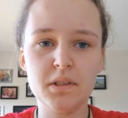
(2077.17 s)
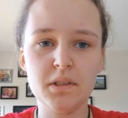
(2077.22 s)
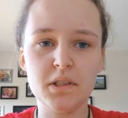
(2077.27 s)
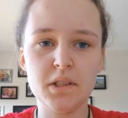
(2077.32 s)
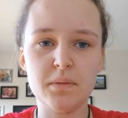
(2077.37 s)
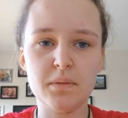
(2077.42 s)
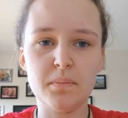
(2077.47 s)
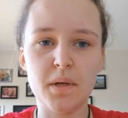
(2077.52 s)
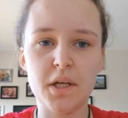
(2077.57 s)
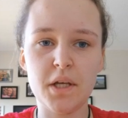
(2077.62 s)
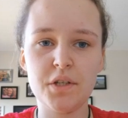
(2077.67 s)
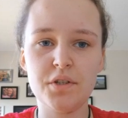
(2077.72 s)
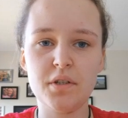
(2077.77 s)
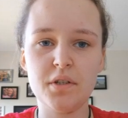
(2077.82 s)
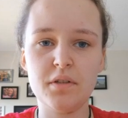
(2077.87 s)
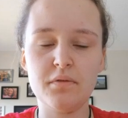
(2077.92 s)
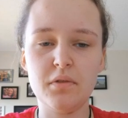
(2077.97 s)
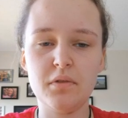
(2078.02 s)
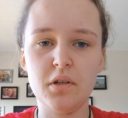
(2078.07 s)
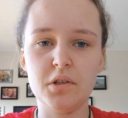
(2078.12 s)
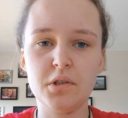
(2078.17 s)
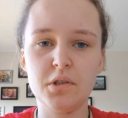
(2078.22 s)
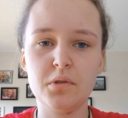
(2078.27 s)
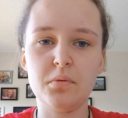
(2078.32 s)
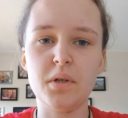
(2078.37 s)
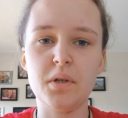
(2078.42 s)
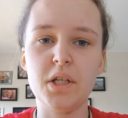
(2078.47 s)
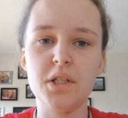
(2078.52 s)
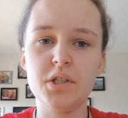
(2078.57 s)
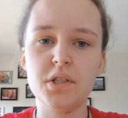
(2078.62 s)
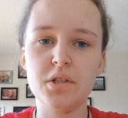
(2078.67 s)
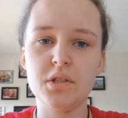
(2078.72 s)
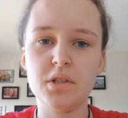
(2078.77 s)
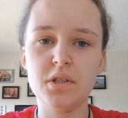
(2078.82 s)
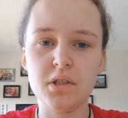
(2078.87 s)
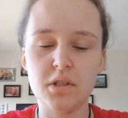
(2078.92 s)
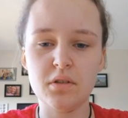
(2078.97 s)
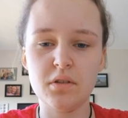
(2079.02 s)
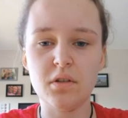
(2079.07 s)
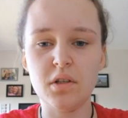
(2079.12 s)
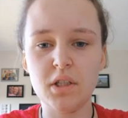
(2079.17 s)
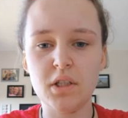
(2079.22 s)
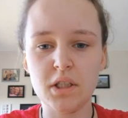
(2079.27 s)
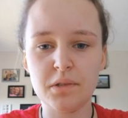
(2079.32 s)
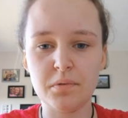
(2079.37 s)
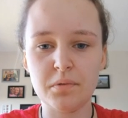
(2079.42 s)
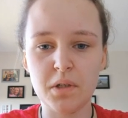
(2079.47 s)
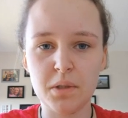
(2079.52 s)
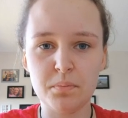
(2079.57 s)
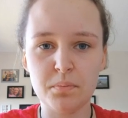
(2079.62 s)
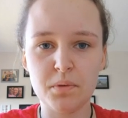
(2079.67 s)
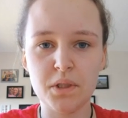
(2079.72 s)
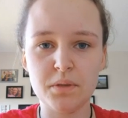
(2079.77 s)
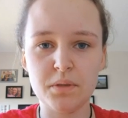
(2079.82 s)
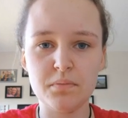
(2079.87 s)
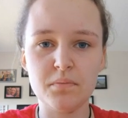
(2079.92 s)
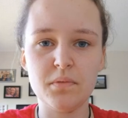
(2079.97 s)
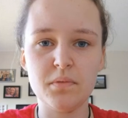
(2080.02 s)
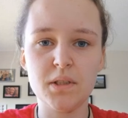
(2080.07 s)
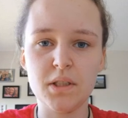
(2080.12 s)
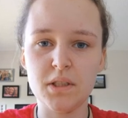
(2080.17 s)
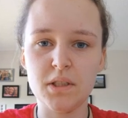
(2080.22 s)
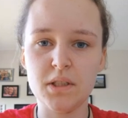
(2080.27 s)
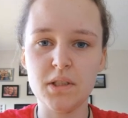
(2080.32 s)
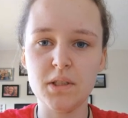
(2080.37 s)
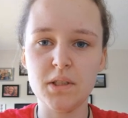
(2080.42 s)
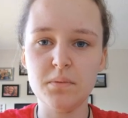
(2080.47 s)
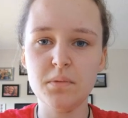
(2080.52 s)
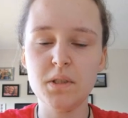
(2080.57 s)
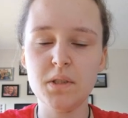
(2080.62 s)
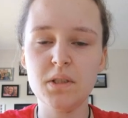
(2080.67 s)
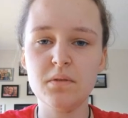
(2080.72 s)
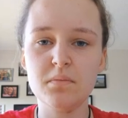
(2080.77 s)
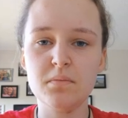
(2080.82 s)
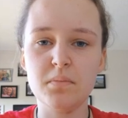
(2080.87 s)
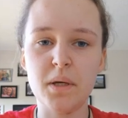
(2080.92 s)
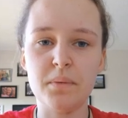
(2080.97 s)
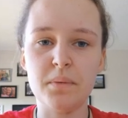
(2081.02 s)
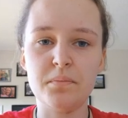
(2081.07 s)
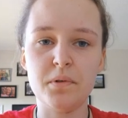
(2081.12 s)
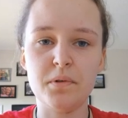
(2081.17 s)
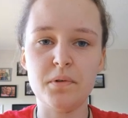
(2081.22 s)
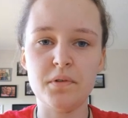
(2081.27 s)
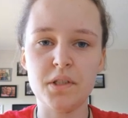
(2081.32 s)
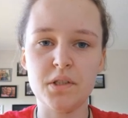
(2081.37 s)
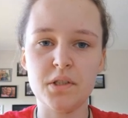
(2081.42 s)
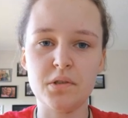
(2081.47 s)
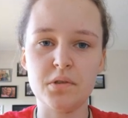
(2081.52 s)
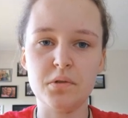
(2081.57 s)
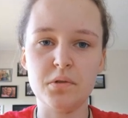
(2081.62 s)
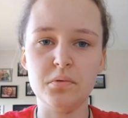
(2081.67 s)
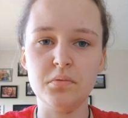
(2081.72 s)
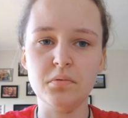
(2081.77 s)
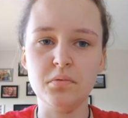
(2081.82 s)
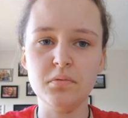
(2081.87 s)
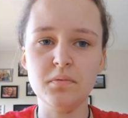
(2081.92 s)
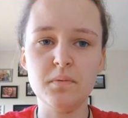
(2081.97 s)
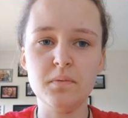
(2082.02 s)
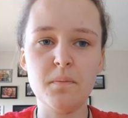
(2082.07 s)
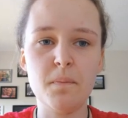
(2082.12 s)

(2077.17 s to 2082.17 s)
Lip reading: Dissipation and Fluctuations in Non-Equilibrium Systems by Professor Kuhn.